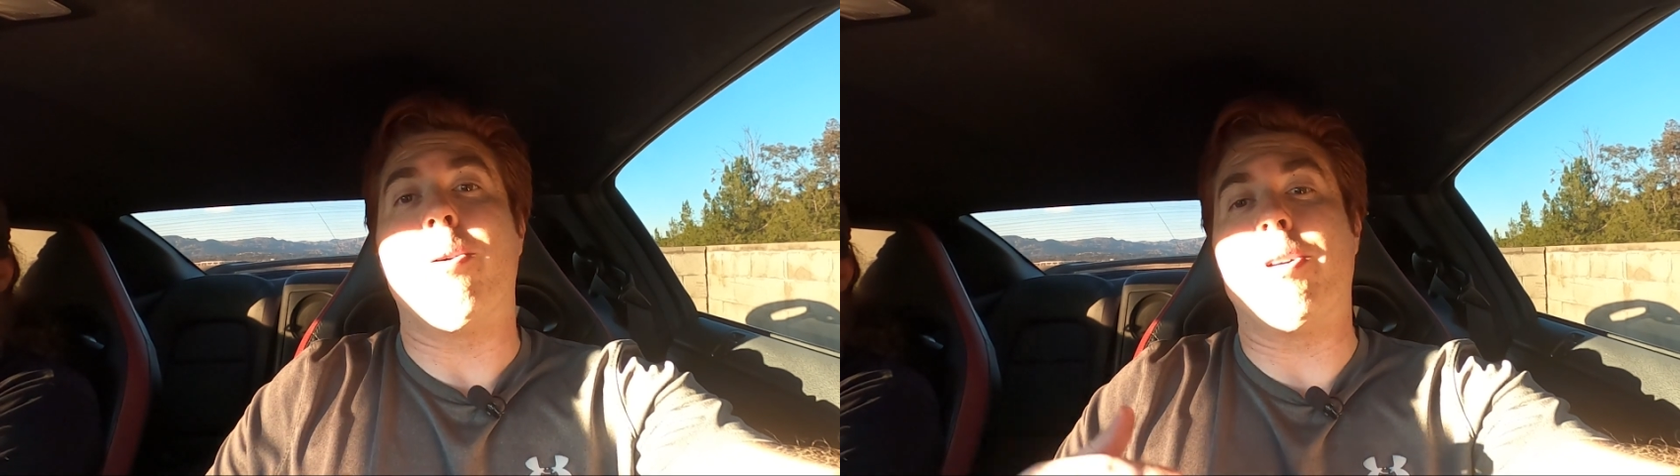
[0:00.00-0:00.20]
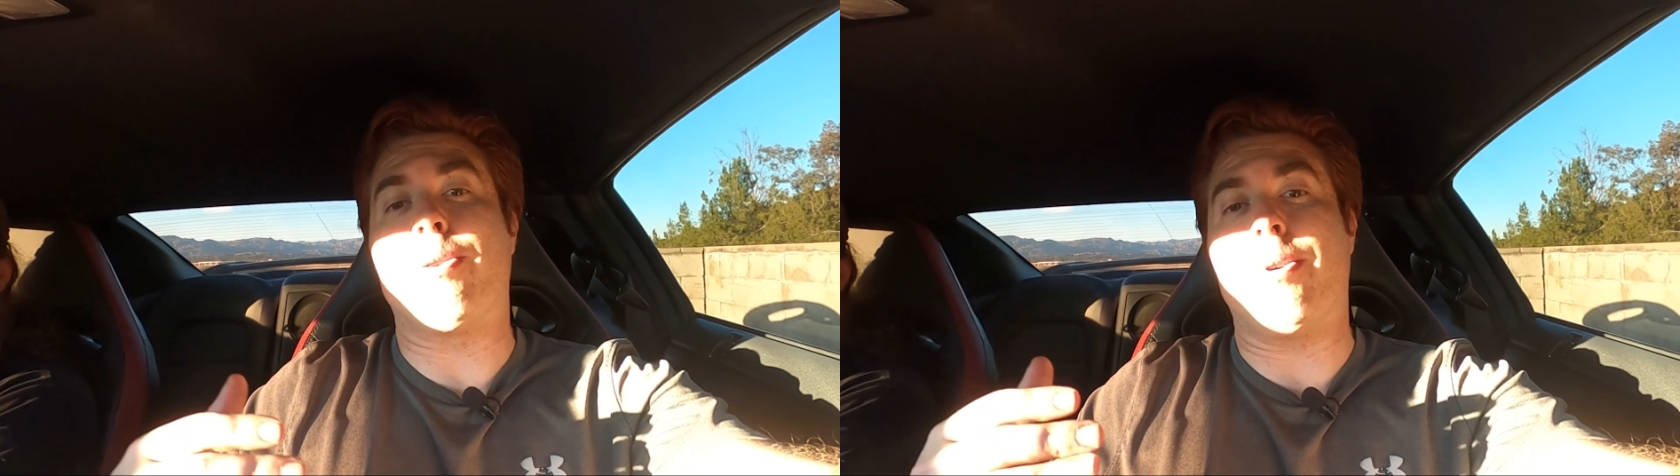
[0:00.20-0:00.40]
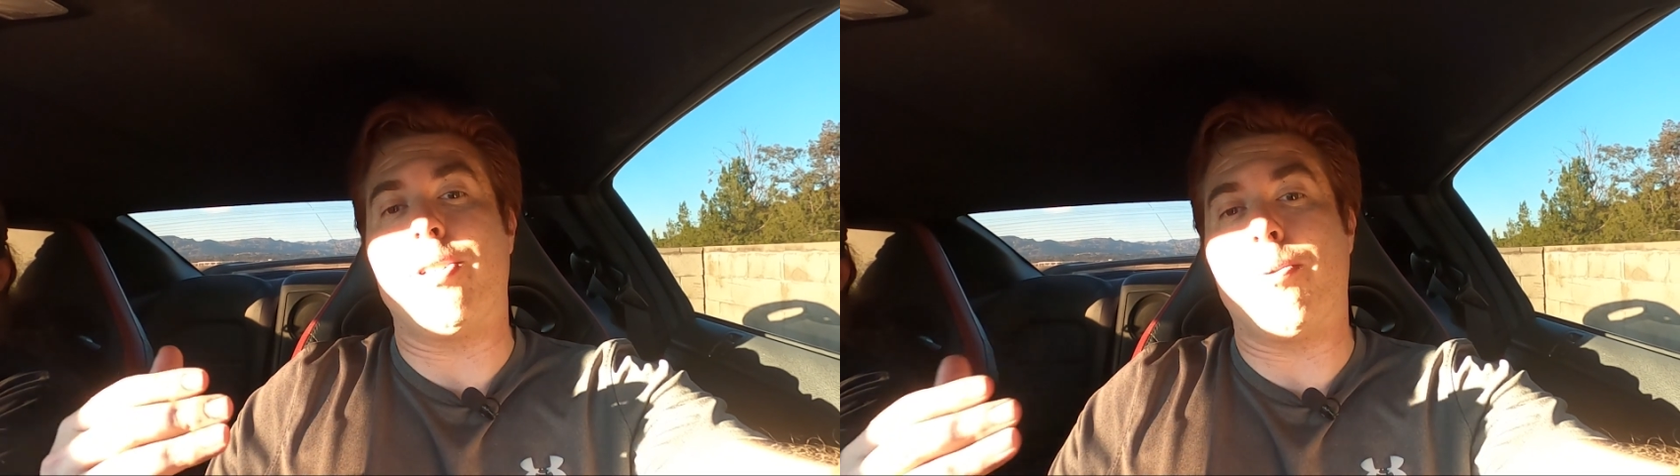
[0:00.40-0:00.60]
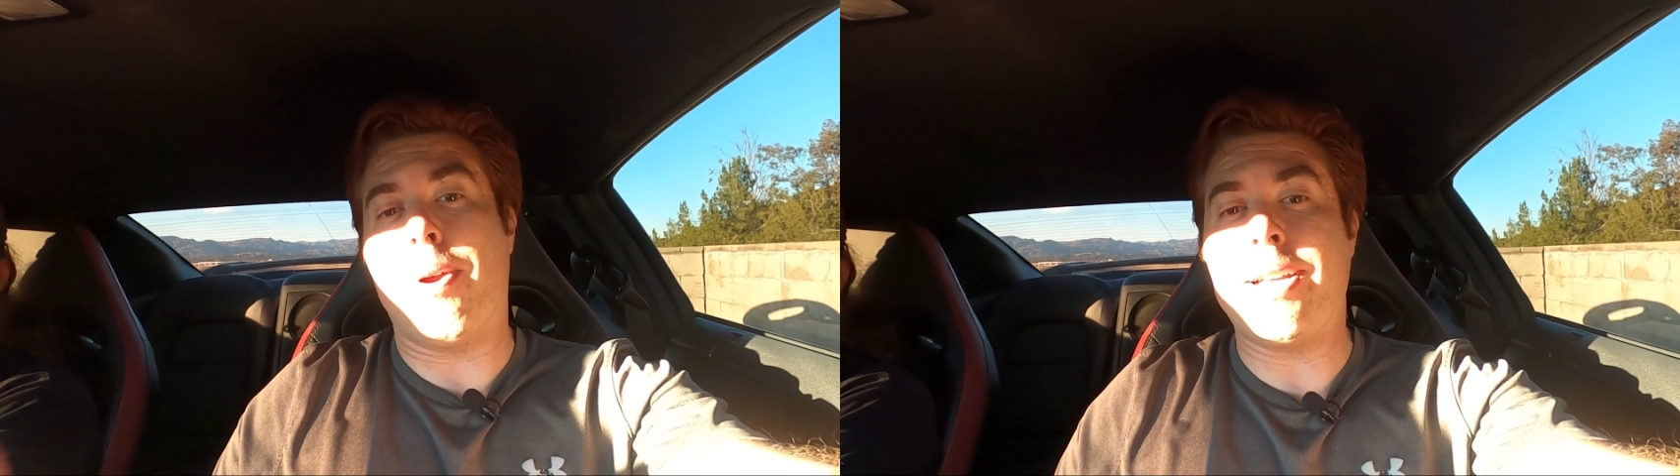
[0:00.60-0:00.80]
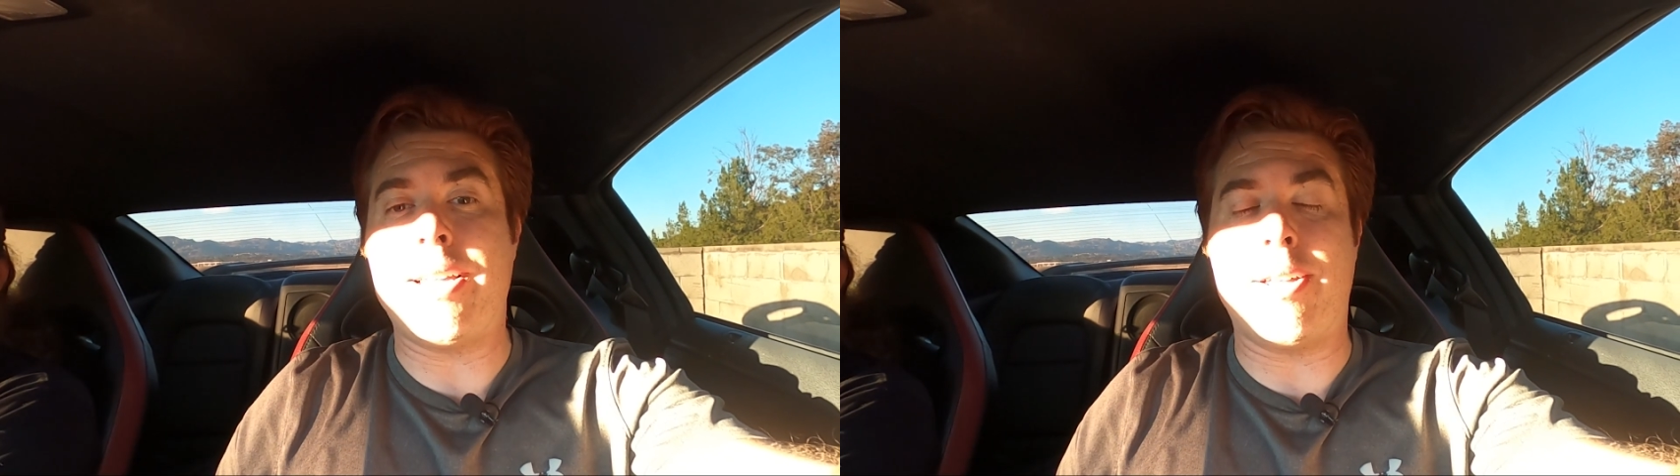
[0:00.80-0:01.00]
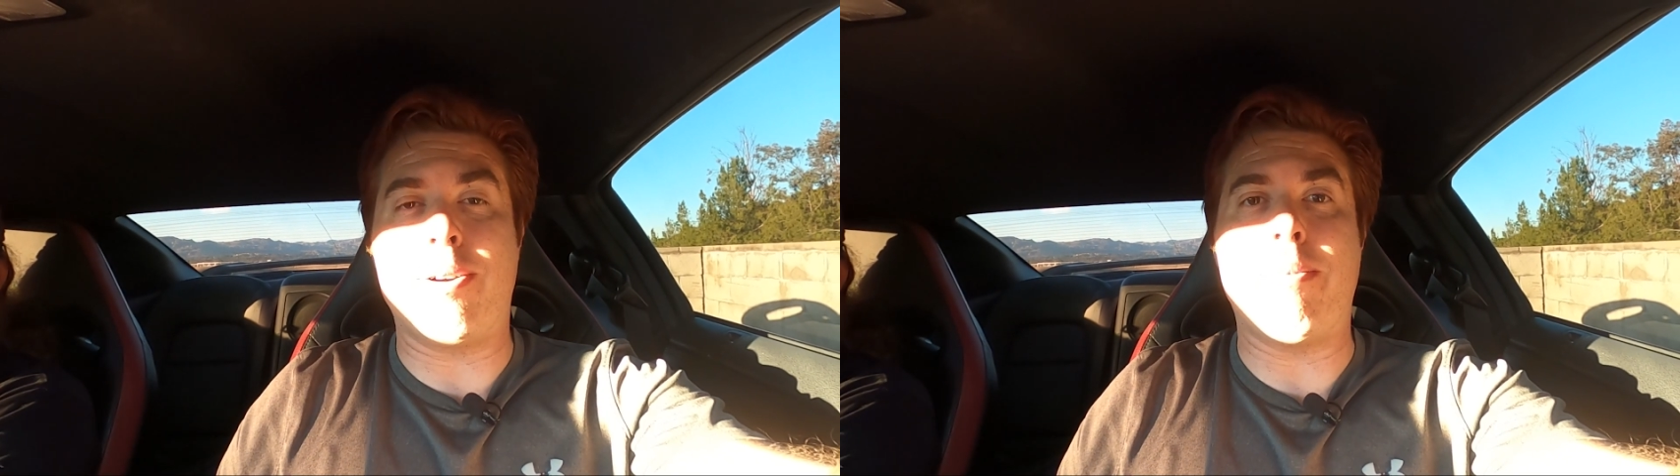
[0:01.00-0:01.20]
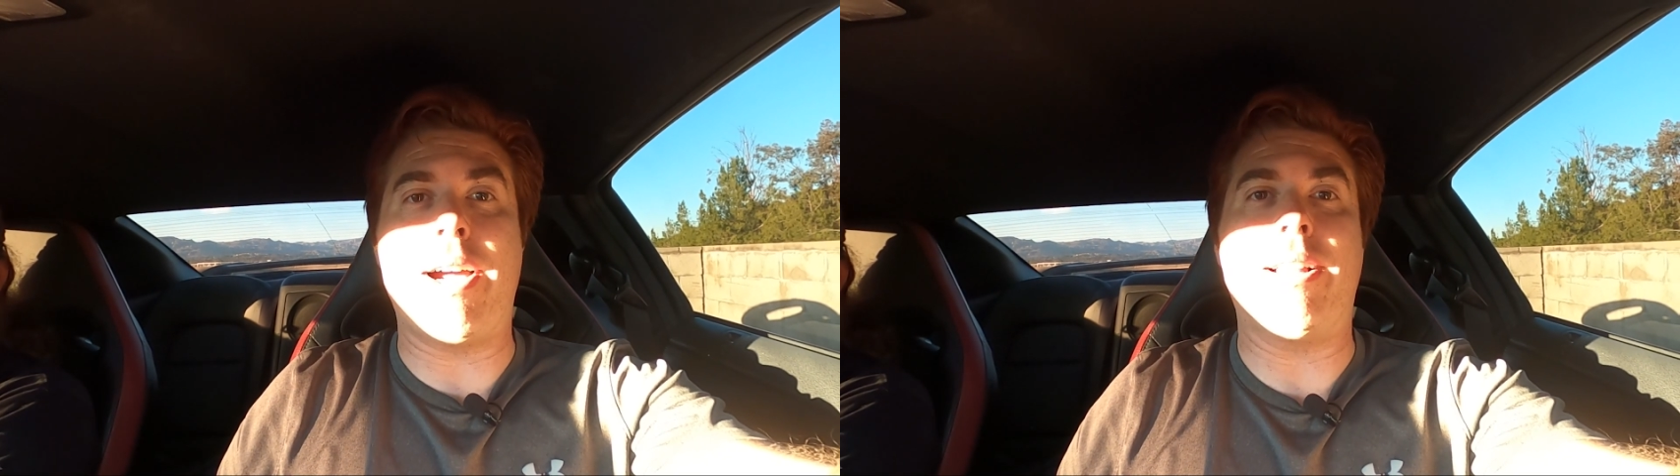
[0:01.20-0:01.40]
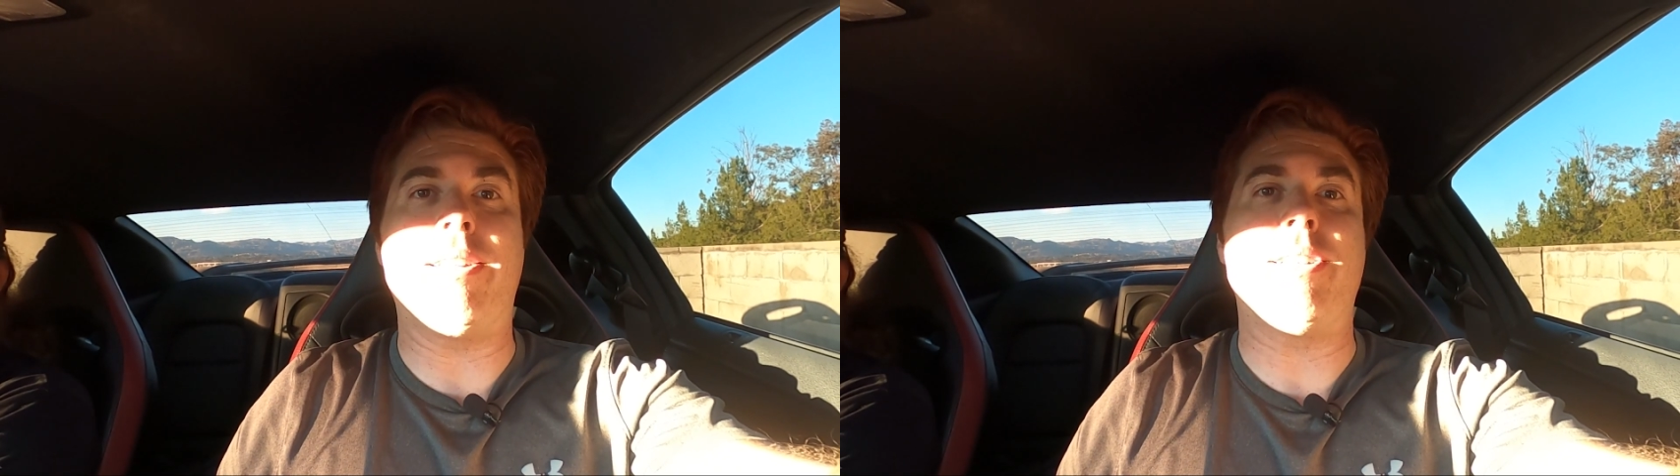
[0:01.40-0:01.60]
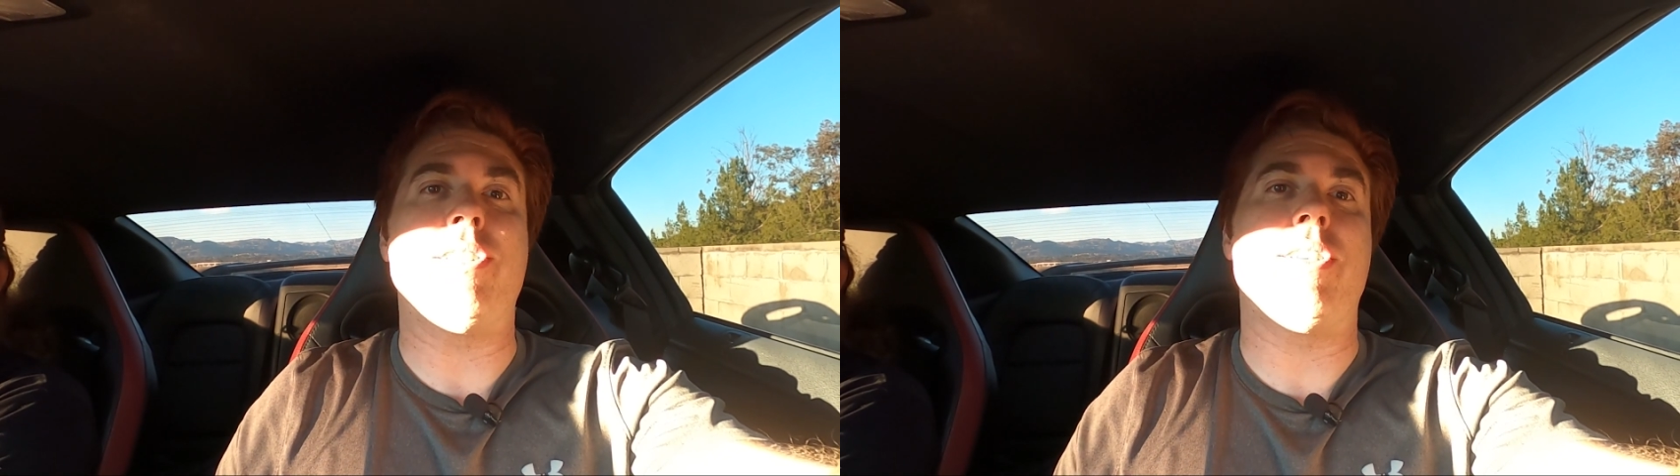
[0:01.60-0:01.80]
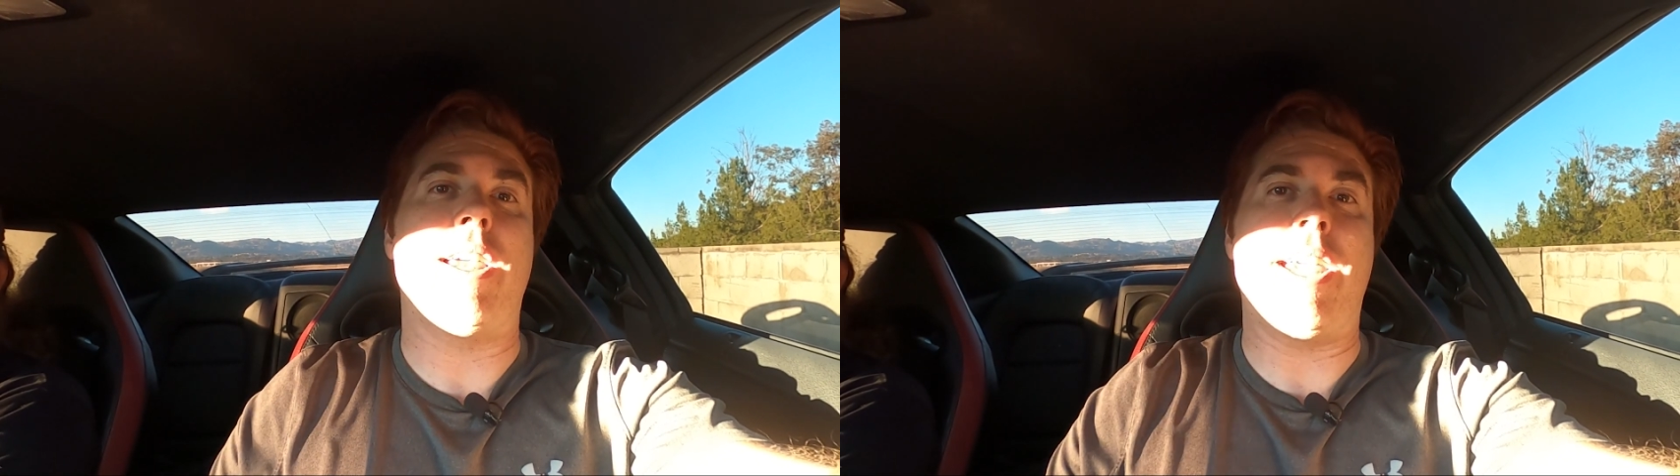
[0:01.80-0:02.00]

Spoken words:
which was write down your mileage